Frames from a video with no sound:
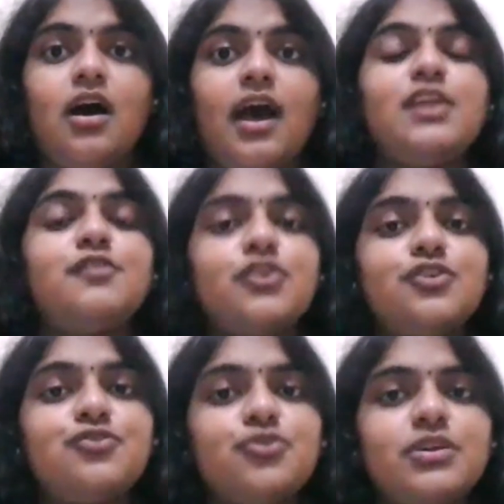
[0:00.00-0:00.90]
And if you're
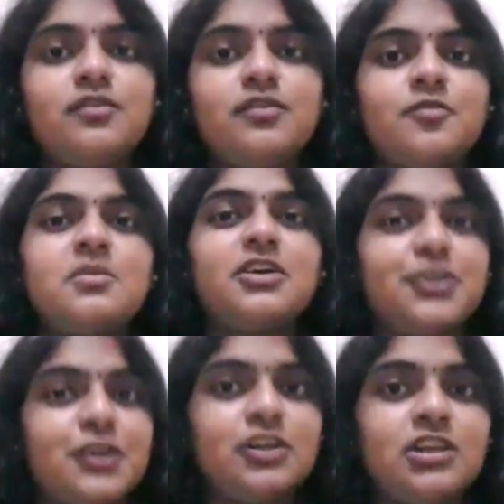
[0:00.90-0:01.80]
a student from a
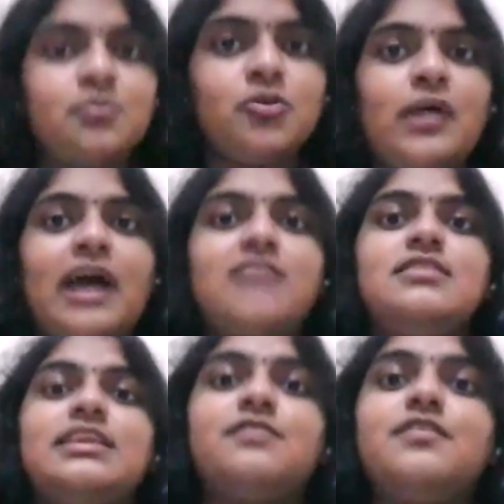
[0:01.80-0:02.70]
curriculum who
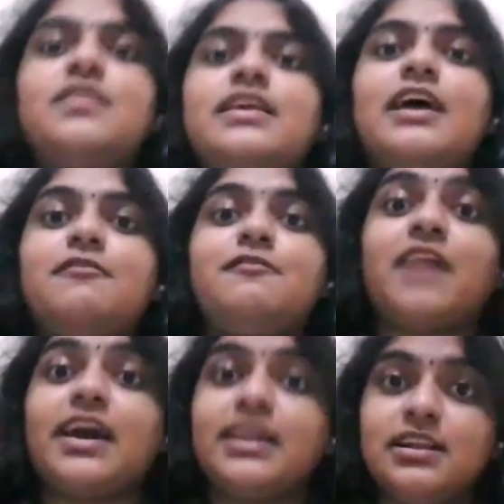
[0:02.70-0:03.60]
hasn't given their
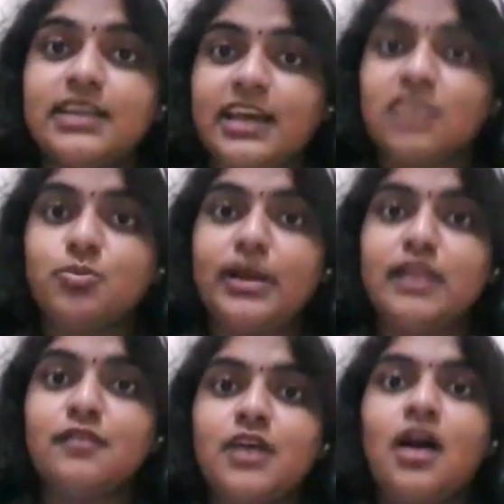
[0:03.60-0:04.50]
final grade
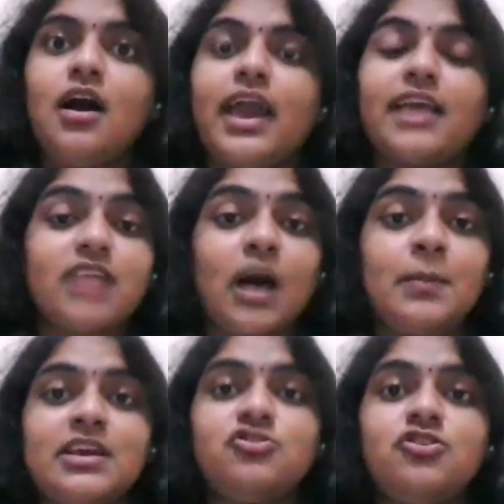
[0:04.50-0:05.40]
12
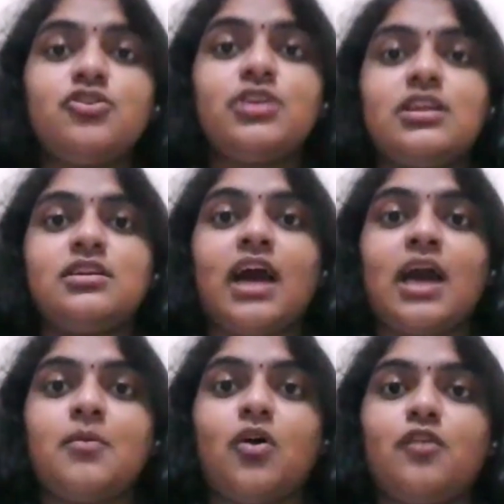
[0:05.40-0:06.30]
examination during the
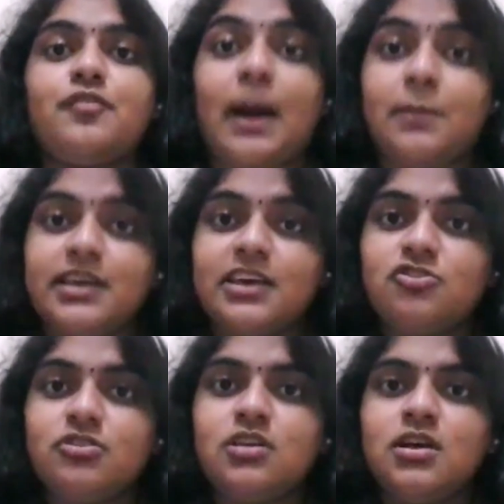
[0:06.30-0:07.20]
time of
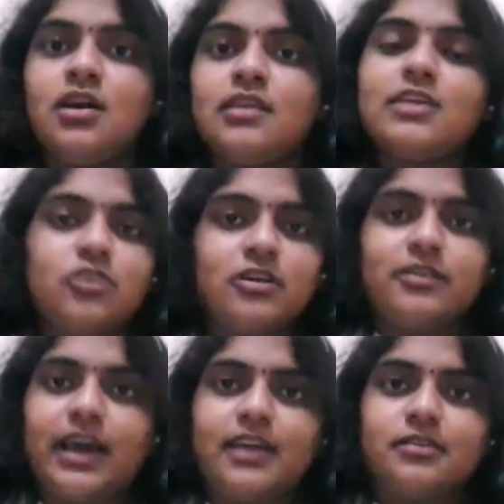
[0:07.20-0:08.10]
application, that's all
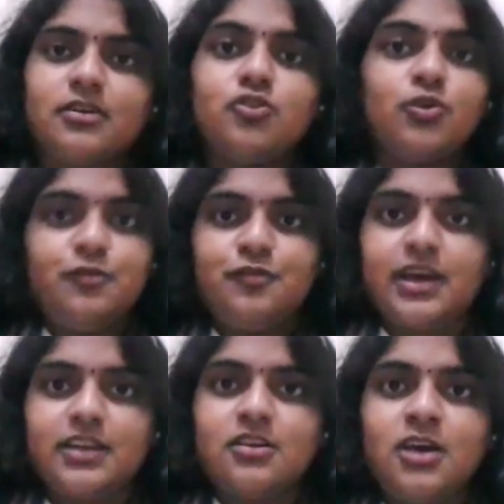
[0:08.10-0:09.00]
right. Don't
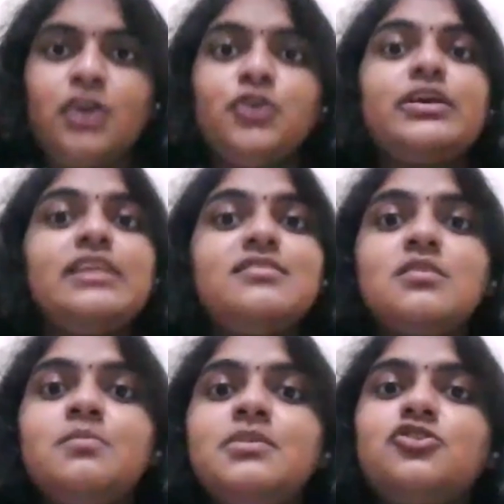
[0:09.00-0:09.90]
fret. You can
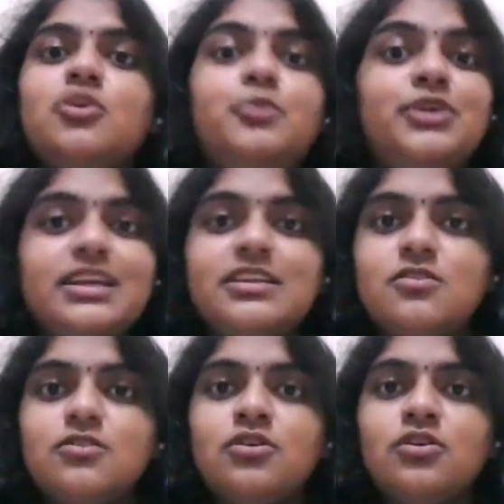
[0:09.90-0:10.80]
submit your
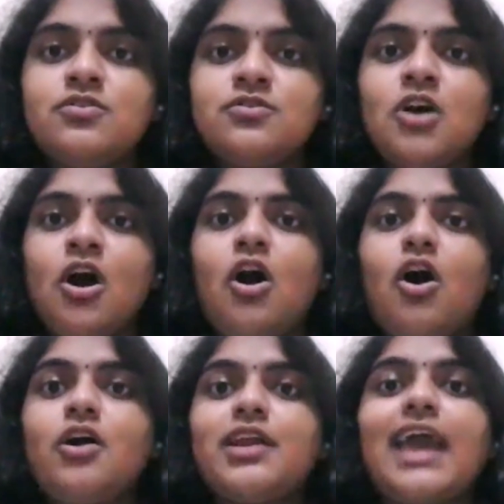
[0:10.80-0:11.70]
predicted scores
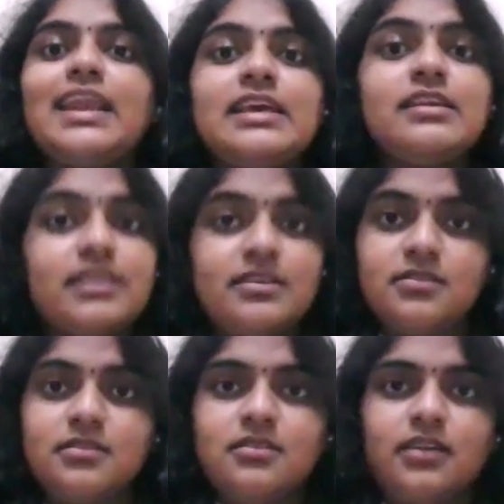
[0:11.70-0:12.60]
or any
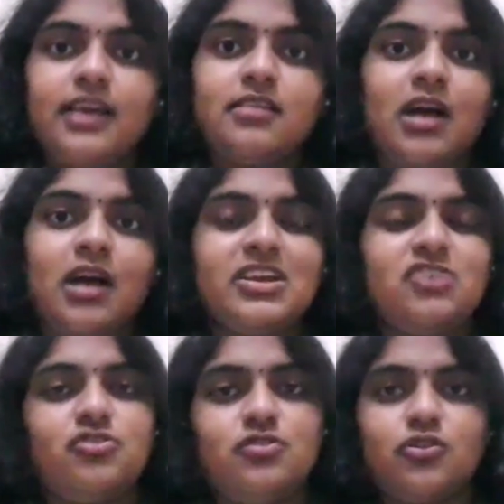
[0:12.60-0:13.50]
recent
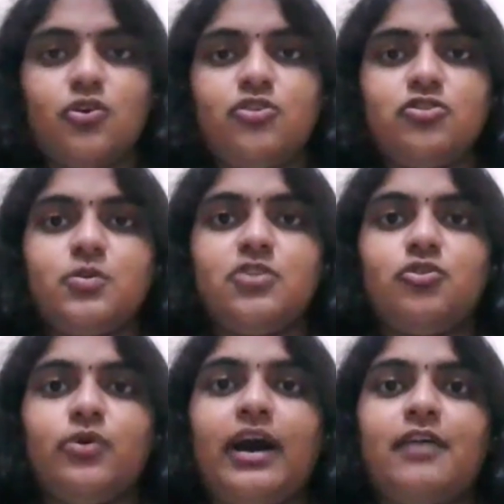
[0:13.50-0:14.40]
examination scores which
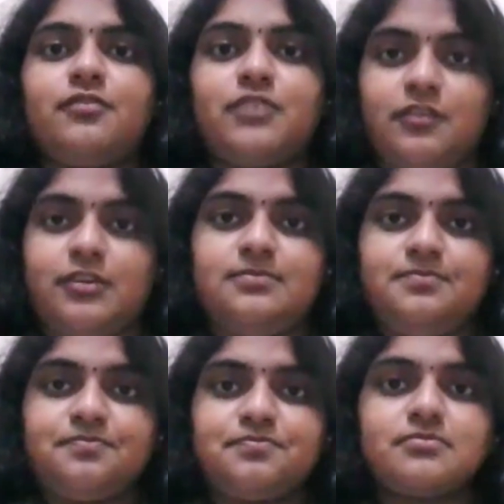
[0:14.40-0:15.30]
you have given.
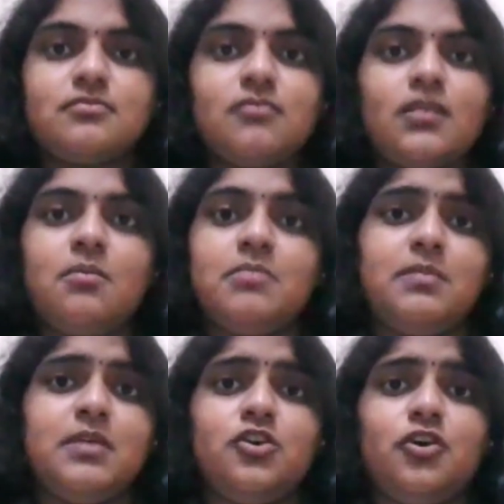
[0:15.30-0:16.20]

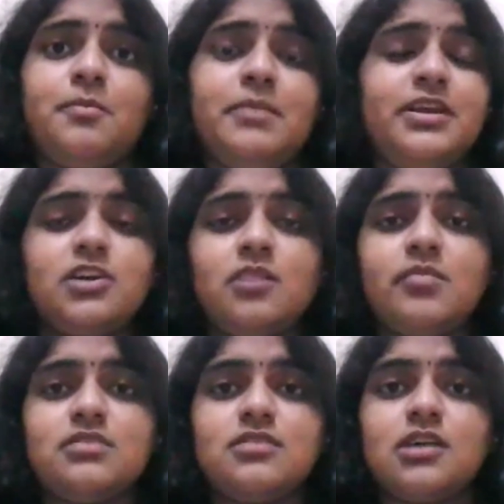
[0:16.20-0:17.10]
Maybe your midterm
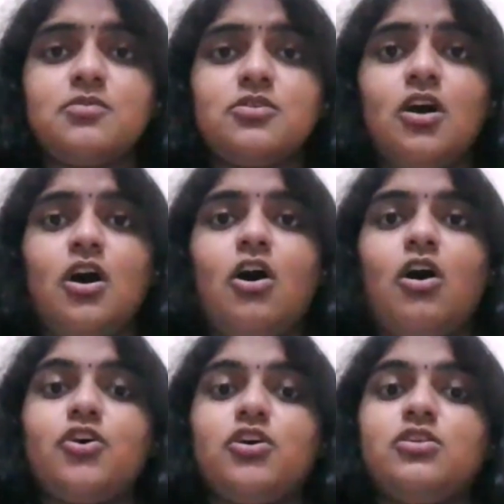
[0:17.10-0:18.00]
exams
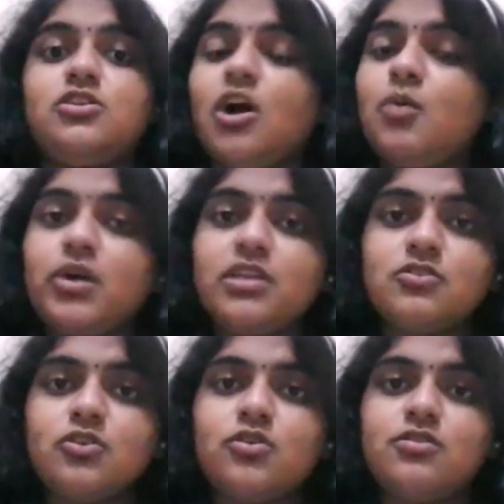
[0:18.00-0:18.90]
or your term 1
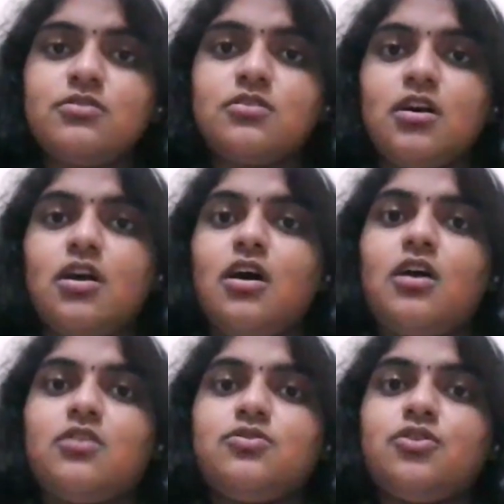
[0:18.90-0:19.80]
scores.
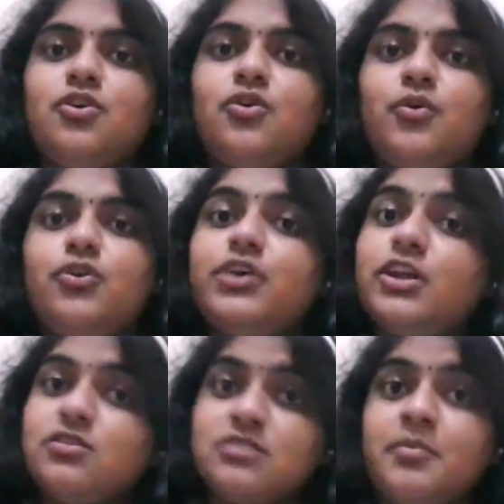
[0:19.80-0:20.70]
So you
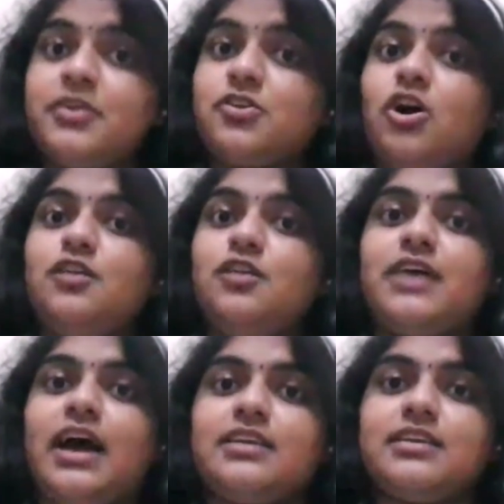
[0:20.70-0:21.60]
can submit all of
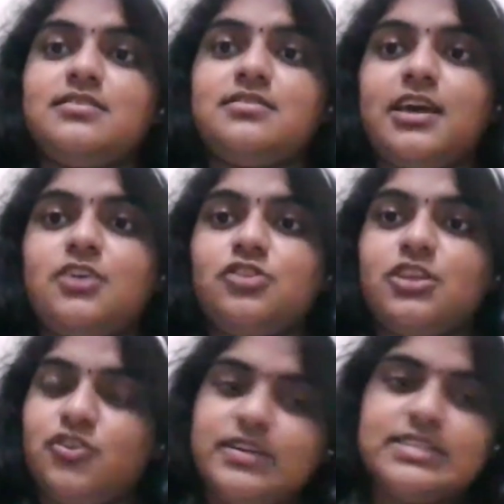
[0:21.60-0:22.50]
that instead to
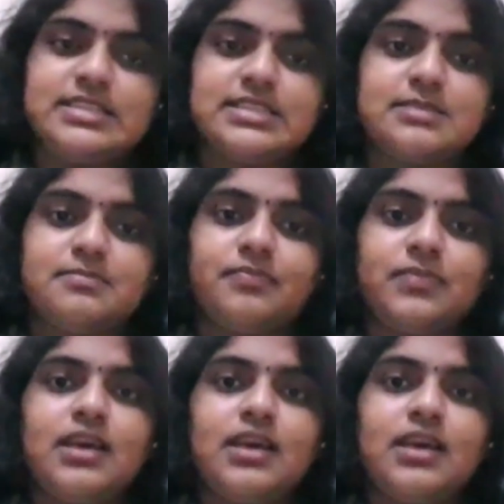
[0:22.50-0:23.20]
the university.